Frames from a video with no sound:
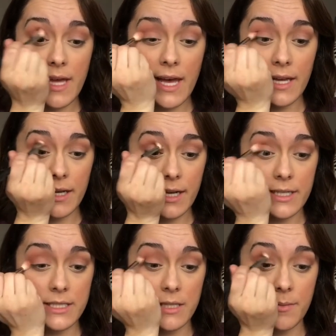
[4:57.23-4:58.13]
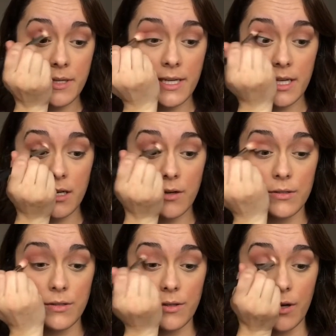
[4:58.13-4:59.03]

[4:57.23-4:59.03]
that and kind of deepen it and go a little